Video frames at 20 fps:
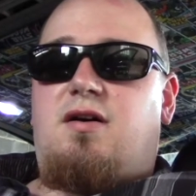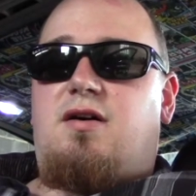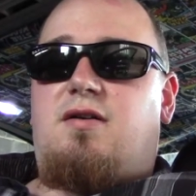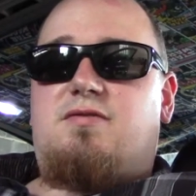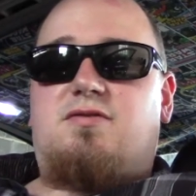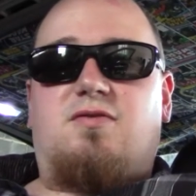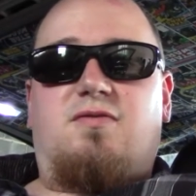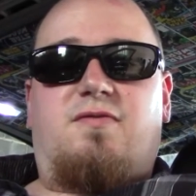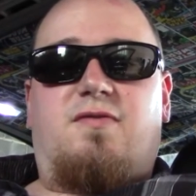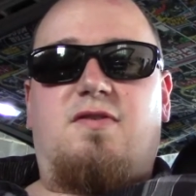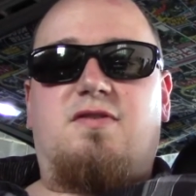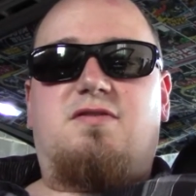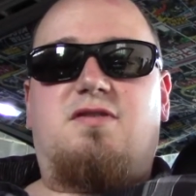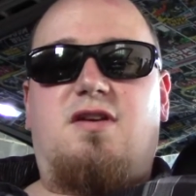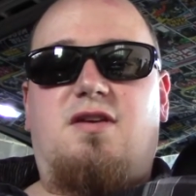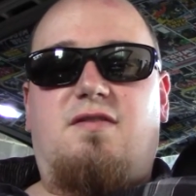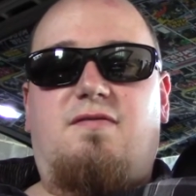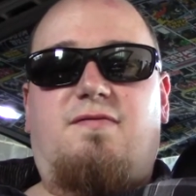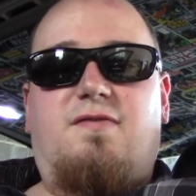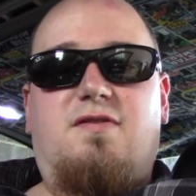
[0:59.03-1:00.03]
So first
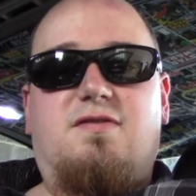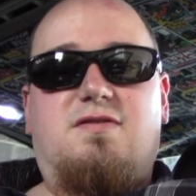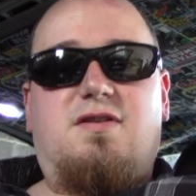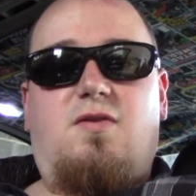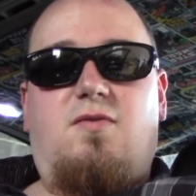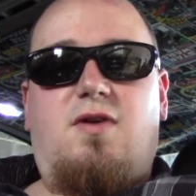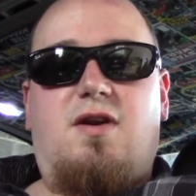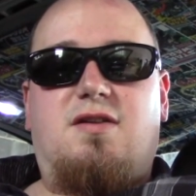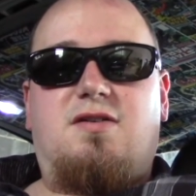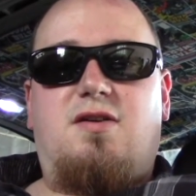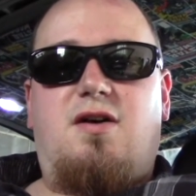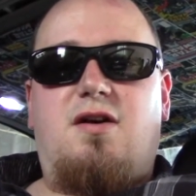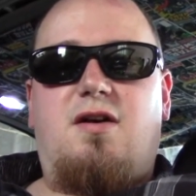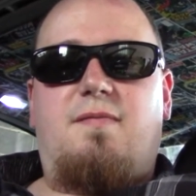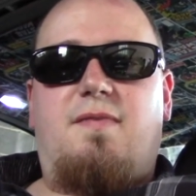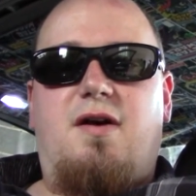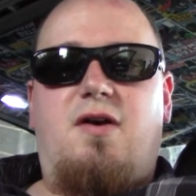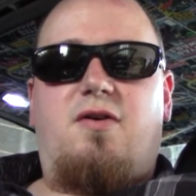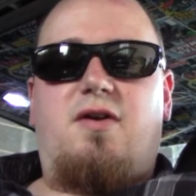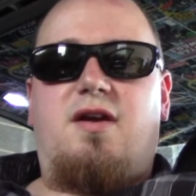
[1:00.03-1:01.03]
thing first I want to talk
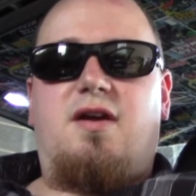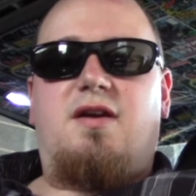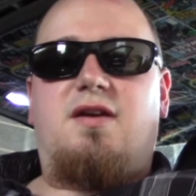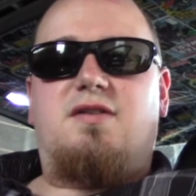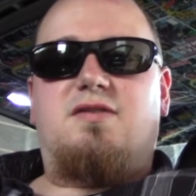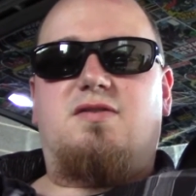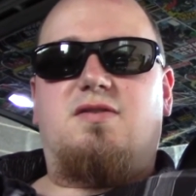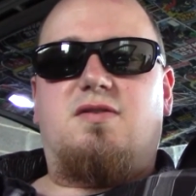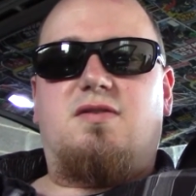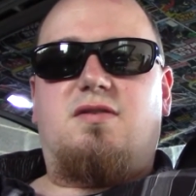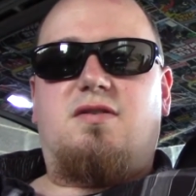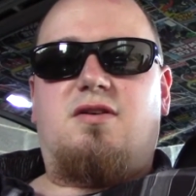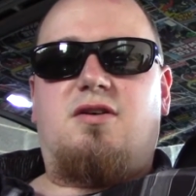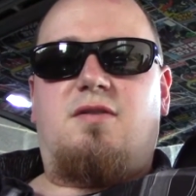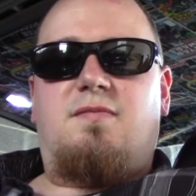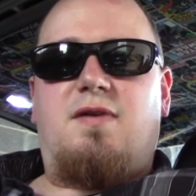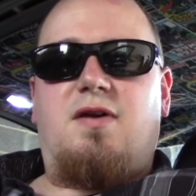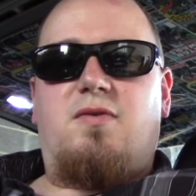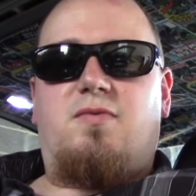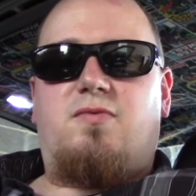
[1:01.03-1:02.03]
about is going
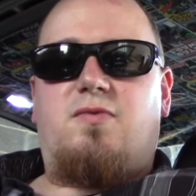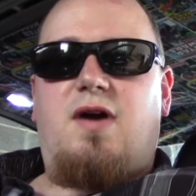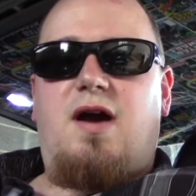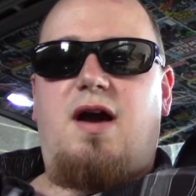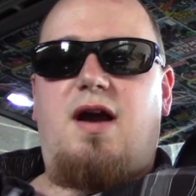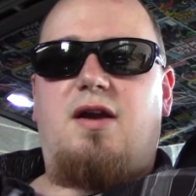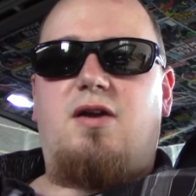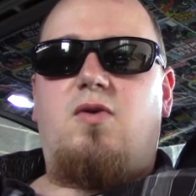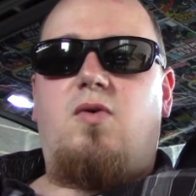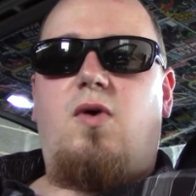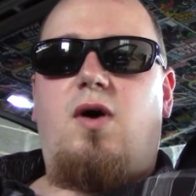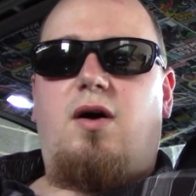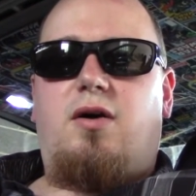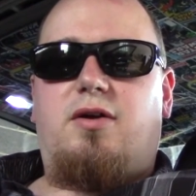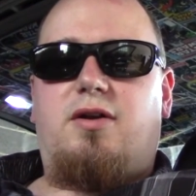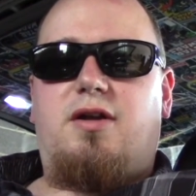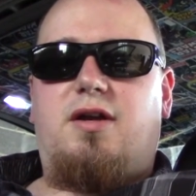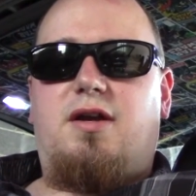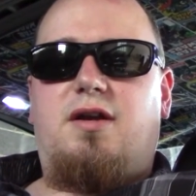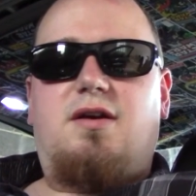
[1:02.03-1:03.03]
to be ride
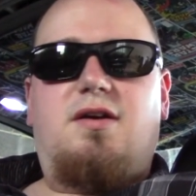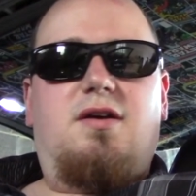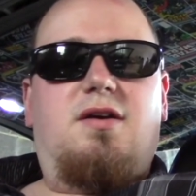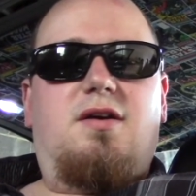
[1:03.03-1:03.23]
quality.